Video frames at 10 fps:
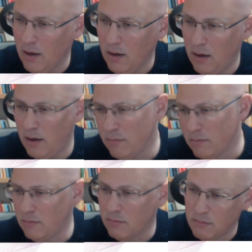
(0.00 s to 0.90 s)

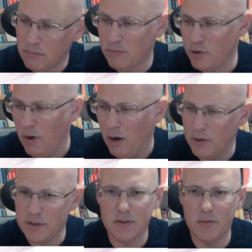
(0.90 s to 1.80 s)
2
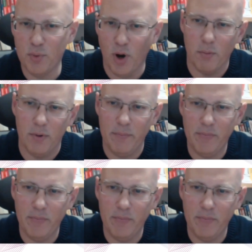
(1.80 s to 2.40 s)
hours probably.